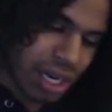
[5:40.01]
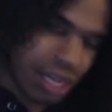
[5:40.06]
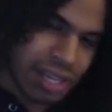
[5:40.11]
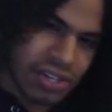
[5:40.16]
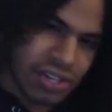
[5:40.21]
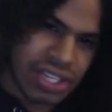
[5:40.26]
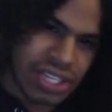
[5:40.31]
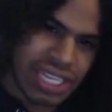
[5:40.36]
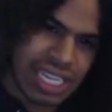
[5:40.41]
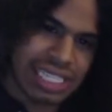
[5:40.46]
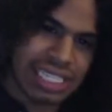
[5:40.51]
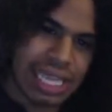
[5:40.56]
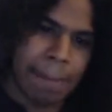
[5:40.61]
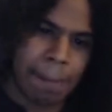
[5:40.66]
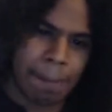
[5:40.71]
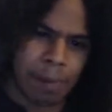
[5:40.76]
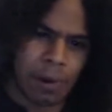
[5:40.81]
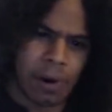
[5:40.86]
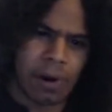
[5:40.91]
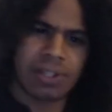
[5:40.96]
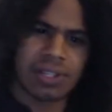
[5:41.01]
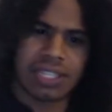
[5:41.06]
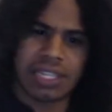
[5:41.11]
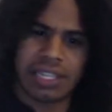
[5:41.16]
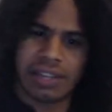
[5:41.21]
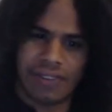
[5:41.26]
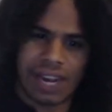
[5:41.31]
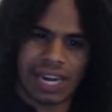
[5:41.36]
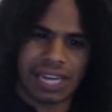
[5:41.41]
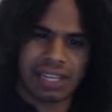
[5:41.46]
She says that Pearl's a
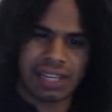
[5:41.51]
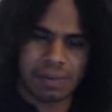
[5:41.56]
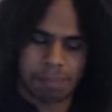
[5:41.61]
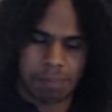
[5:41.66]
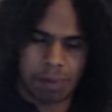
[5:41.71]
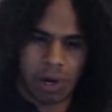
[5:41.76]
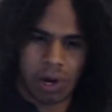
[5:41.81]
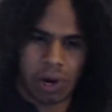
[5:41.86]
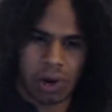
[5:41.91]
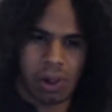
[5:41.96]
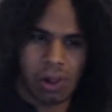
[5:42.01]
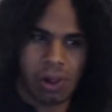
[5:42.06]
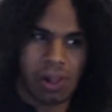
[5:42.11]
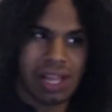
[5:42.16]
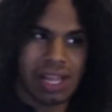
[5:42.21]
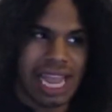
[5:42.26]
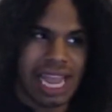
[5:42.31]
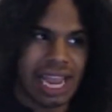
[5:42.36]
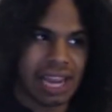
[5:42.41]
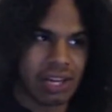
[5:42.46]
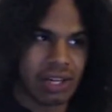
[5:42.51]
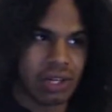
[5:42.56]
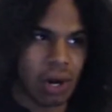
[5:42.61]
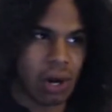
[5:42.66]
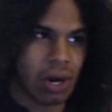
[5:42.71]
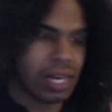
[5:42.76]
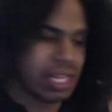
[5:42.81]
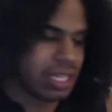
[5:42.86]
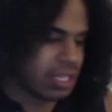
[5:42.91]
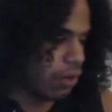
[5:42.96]
defective pearl and
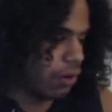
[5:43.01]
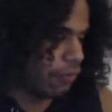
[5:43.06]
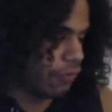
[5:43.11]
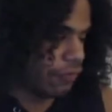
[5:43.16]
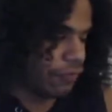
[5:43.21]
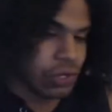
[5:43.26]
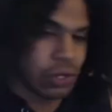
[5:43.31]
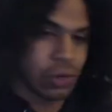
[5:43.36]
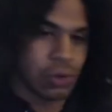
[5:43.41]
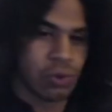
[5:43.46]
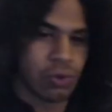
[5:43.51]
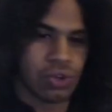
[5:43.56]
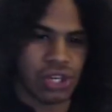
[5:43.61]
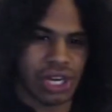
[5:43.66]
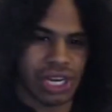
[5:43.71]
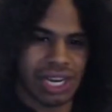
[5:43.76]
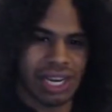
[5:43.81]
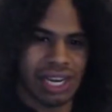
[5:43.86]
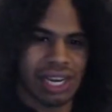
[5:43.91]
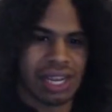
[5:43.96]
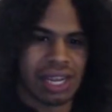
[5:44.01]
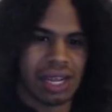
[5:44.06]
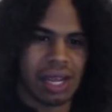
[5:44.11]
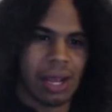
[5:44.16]
Garnet's a fusion,